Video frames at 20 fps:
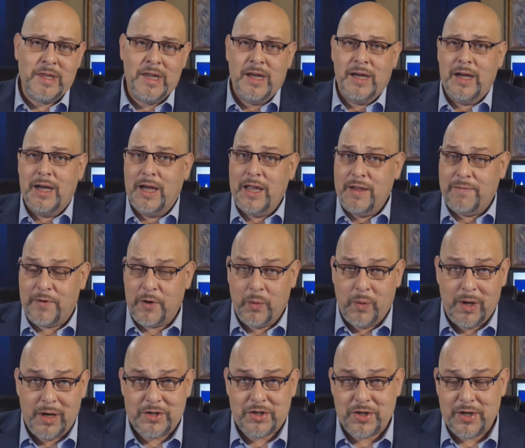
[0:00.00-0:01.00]
Uh, if you're
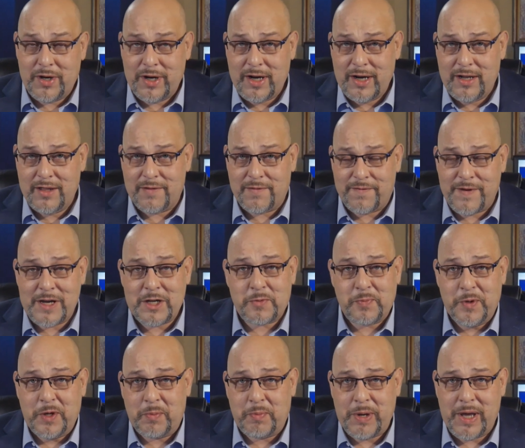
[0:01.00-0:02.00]
watching on any of the
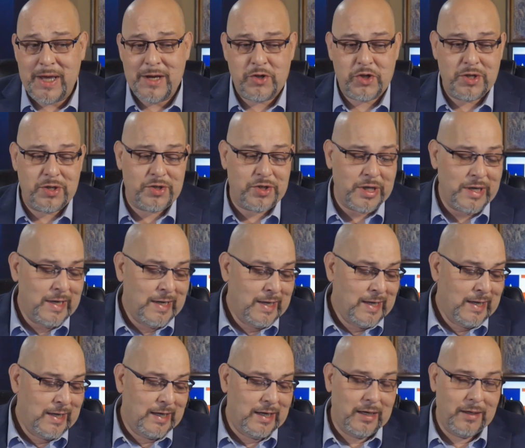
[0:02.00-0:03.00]
Facebook pages,
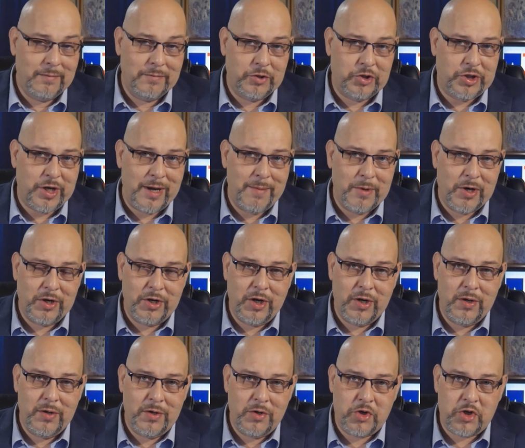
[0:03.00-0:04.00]
uh, shame on
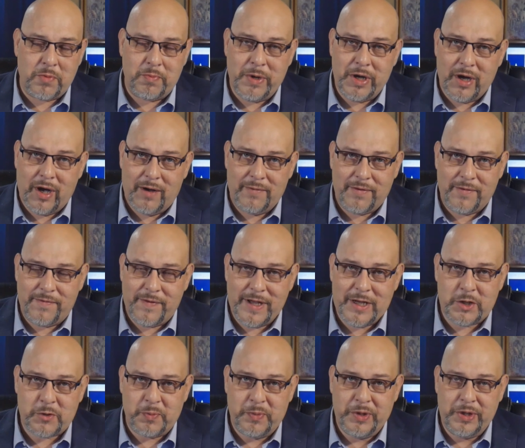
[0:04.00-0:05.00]
you. You should be off of
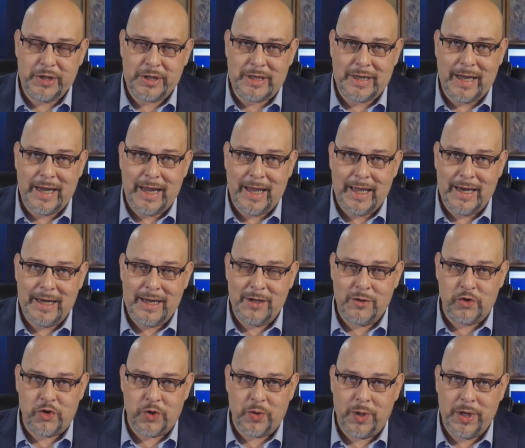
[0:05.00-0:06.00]
Facebook and
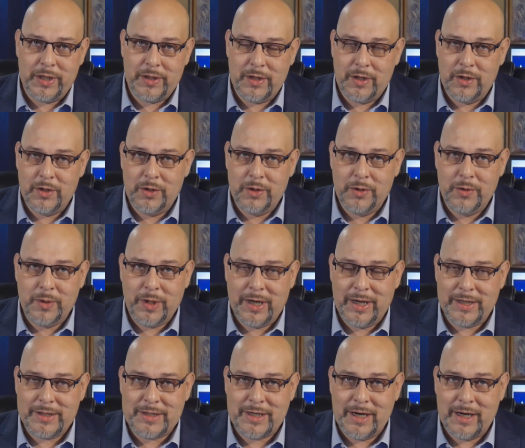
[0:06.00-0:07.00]
enjoying the new
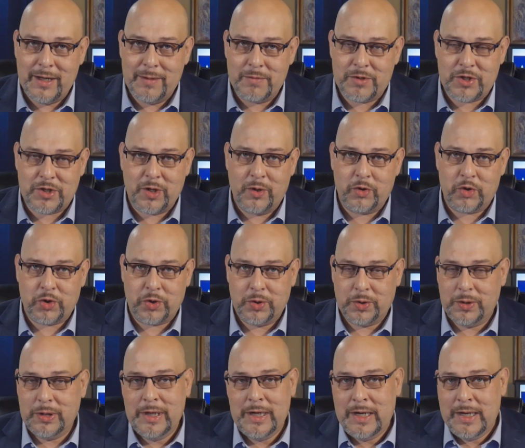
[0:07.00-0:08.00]
uh, TNM
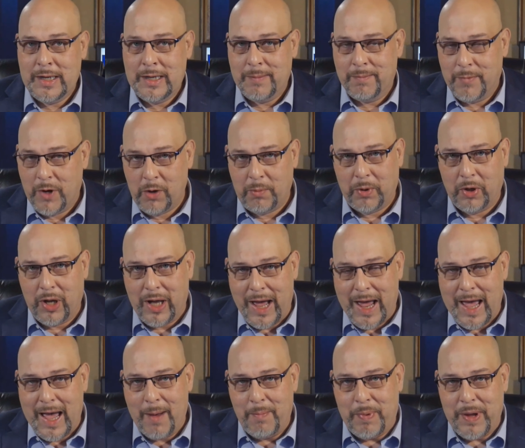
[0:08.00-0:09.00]
social mobile
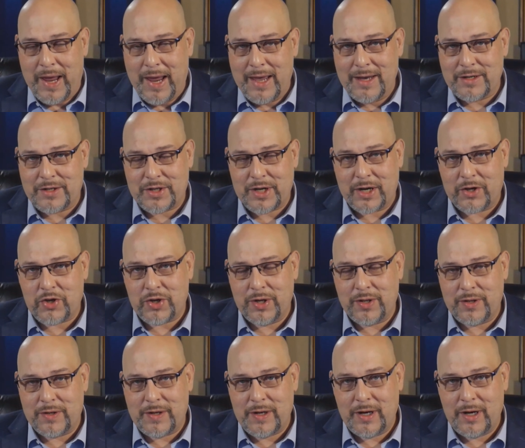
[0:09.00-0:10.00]
app and section of
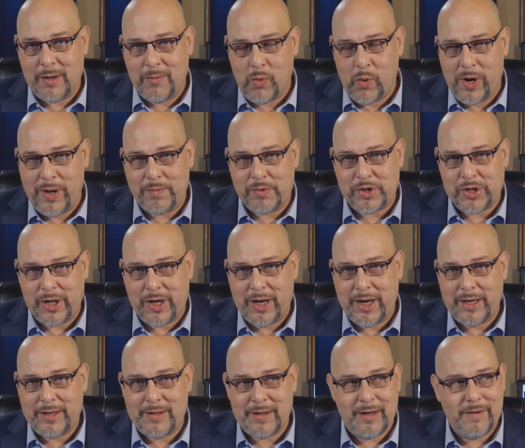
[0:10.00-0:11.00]
the TNM
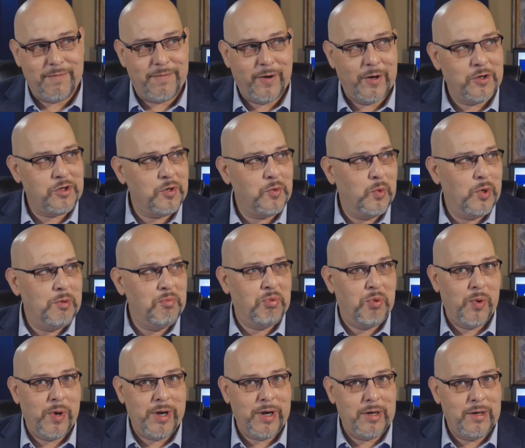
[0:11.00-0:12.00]
website. Uh, version
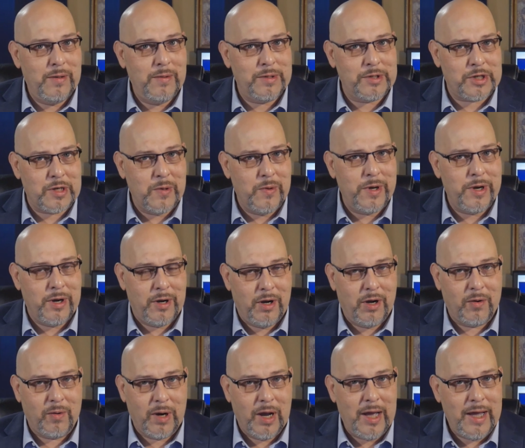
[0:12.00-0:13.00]
1.0 is going
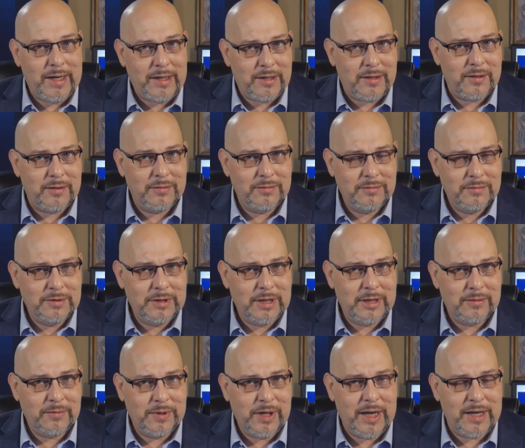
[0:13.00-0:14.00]
all right.
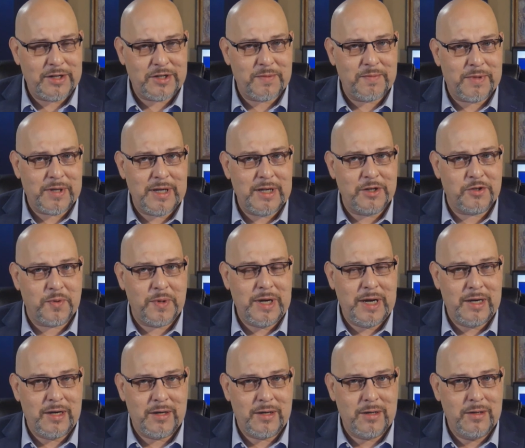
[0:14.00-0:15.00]
Yeah, we got some things we
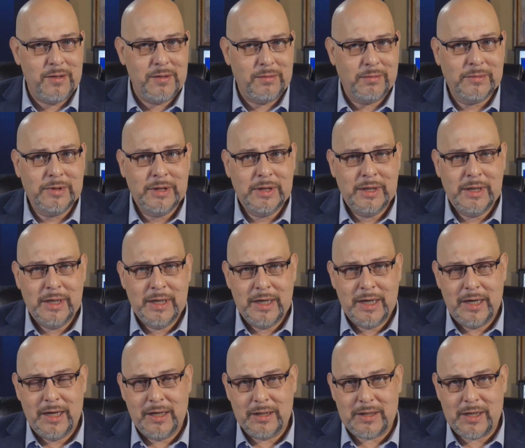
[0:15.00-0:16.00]
need to do
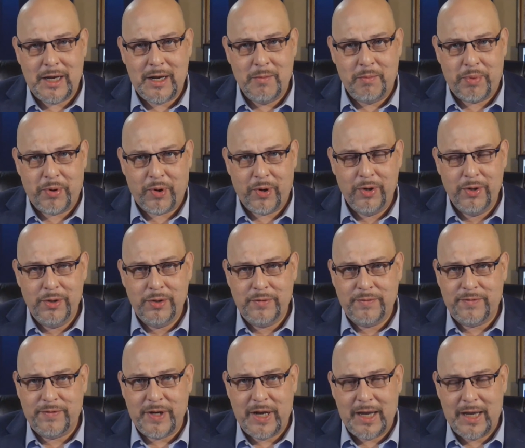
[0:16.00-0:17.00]
uh, to
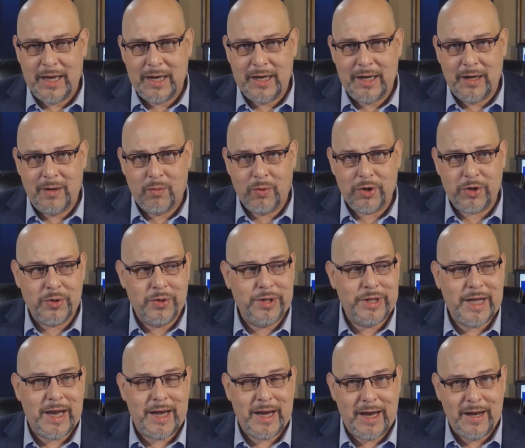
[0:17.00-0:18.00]
improve, and uh, we're doing
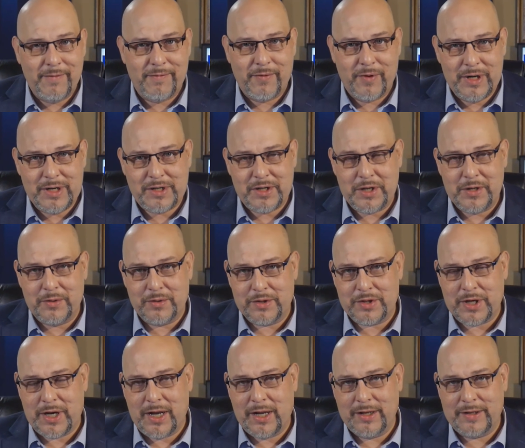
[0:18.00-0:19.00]
that every single
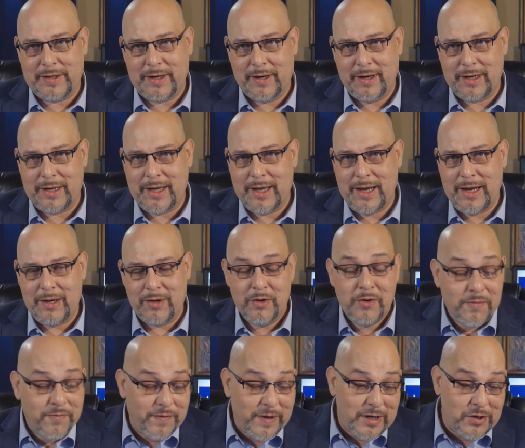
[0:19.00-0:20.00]
solitary day.
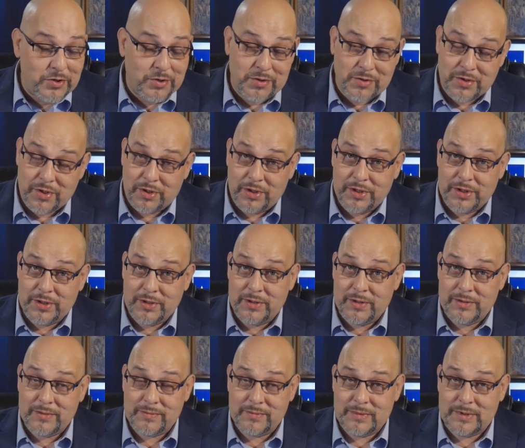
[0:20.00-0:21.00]
New features on
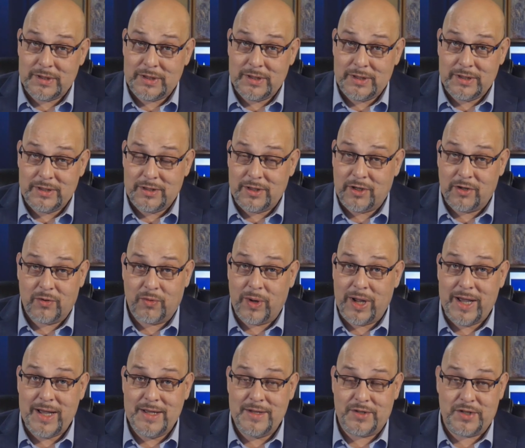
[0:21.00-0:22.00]
the the, the
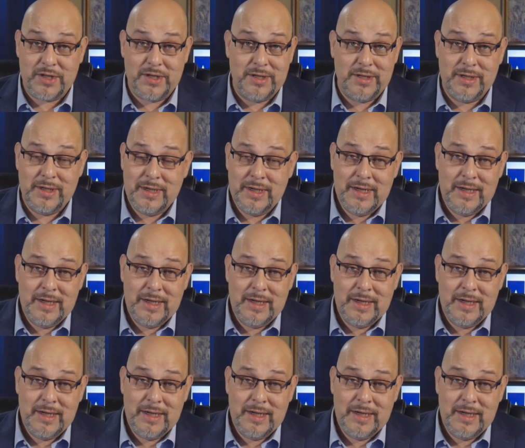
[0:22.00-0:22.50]
horizon,